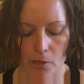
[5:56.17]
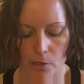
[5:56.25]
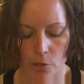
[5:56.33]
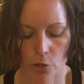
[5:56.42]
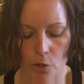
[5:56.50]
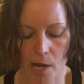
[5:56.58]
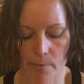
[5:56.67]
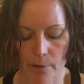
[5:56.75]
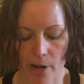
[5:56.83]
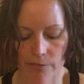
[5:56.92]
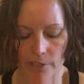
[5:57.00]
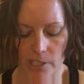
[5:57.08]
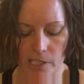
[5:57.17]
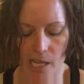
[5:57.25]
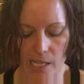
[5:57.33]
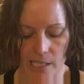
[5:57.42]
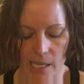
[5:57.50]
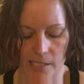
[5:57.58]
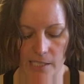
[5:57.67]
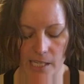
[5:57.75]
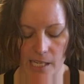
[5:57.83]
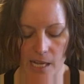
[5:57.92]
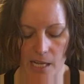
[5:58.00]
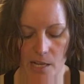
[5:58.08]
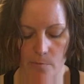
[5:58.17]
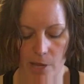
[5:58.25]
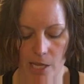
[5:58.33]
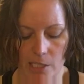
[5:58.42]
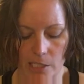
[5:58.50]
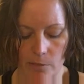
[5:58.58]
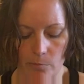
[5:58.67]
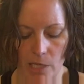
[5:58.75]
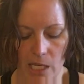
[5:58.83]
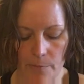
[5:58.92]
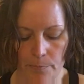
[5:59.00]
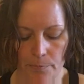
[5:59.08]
So I prophesied as he had commanded me,